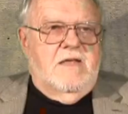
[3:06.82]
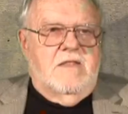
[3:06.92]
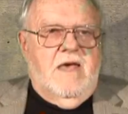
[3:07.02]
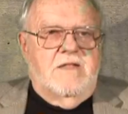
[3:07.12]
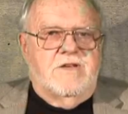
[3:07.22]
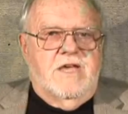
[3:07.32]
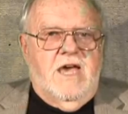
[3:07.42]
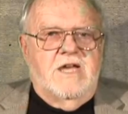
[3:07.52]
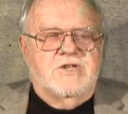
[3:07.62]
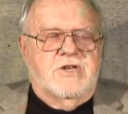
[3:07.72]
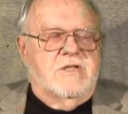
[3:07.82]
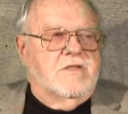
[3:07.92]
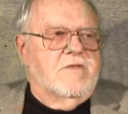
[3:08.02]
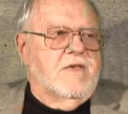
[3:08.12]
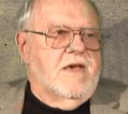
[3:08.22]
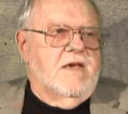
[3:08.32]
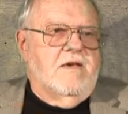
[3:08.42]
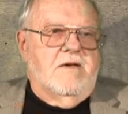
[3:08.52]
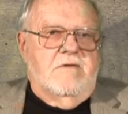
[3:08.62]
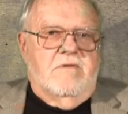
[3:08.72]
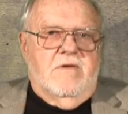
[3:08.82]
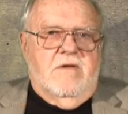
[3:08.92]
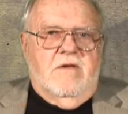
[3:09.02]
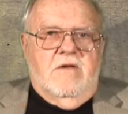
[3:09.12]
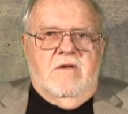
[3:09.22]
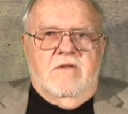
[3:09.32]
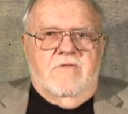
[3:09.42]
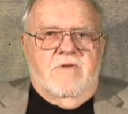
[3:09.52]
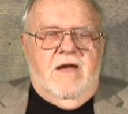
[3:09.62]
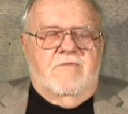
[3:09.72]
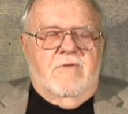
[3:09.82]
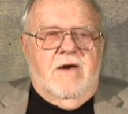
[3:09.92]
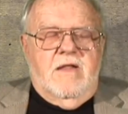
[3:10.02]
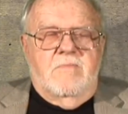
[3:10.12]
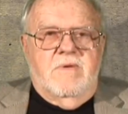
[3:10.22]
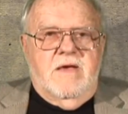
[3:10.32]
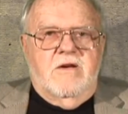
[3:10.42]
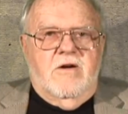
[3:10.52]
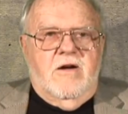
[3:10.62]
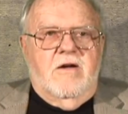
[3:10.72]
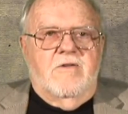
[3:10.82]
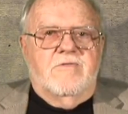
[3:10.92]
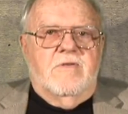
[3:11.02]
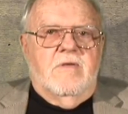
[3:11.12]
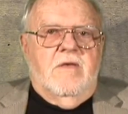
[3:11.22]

had an education, they drive around in big cars.